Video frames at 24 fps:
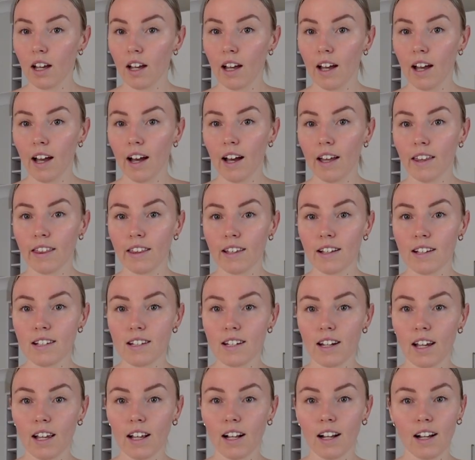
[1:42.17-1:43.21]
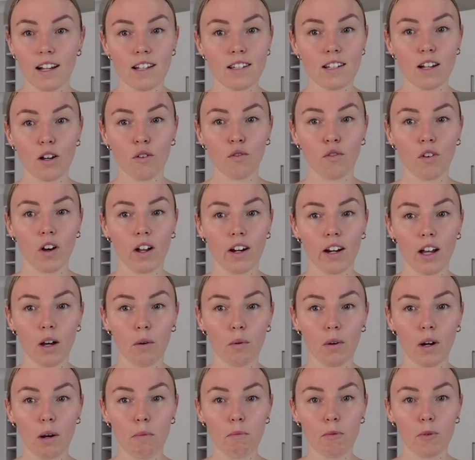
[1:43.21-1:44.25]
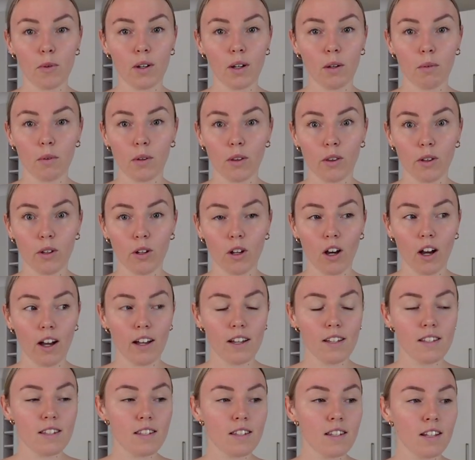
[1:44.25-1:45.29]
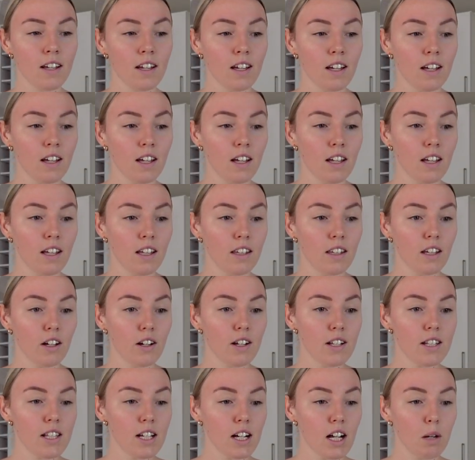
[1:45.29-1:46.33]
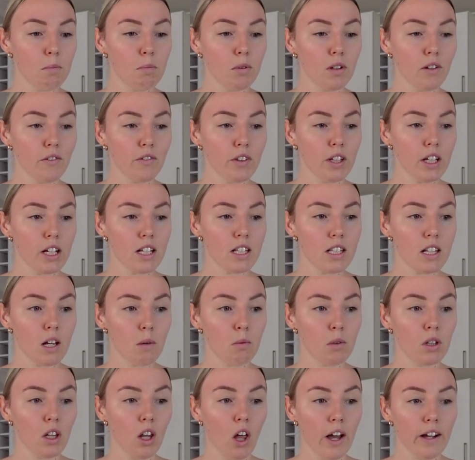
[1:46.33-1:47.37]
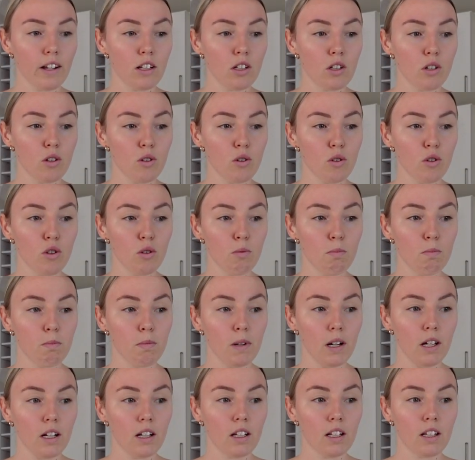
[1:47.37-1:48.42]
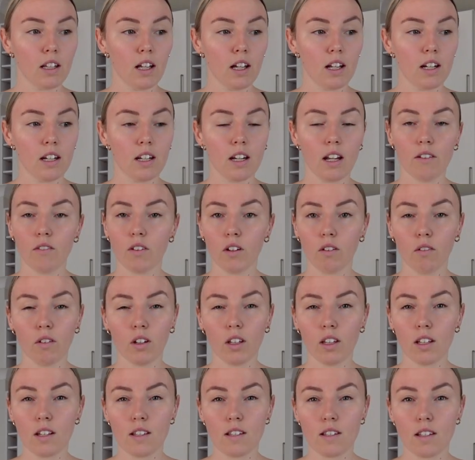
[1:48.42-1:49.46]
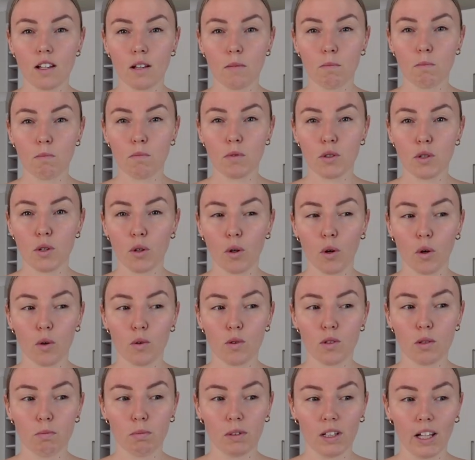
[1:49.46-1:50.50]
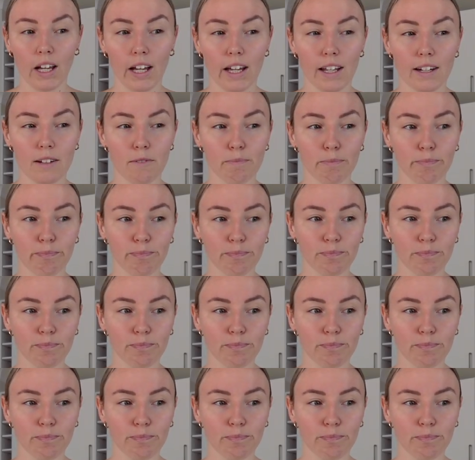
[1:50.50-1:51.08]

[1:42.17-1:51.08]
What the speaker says: how things take us. I'll find out what I'm doing with you guys. There is a couple of things I would like to do, but that never really seems to go to plan.